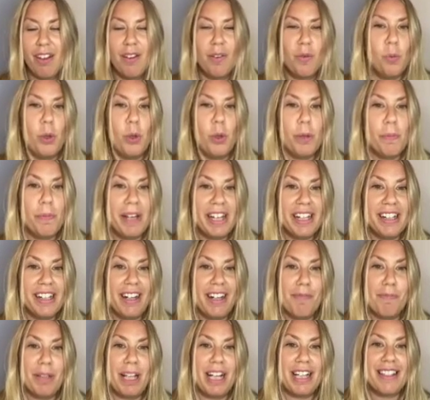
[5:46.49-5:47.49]
We make
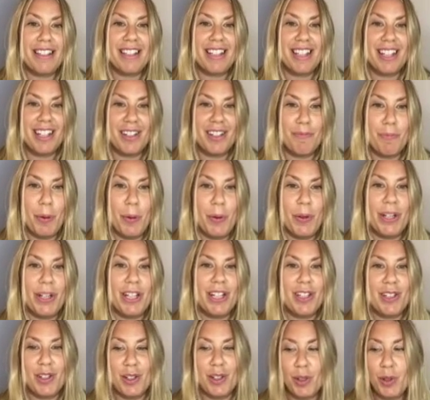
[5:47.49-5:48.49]
up less than
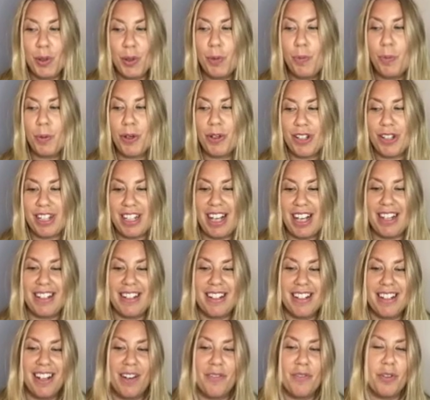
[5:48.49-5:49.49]

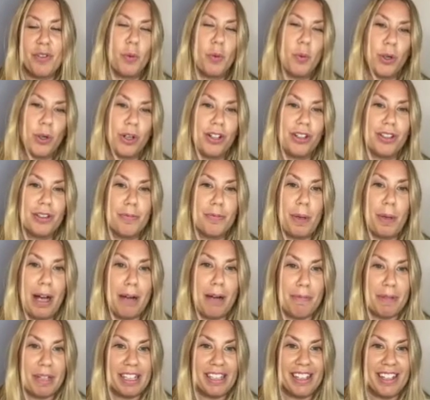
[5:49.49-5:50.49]
0.2% of the world
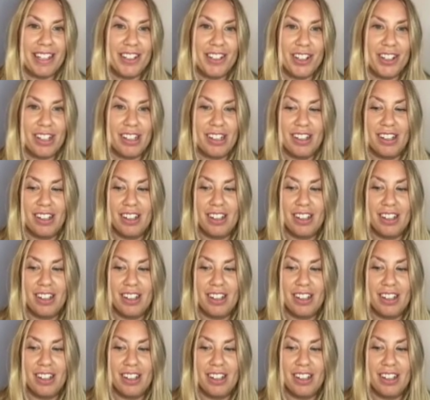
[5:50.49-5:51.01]
population,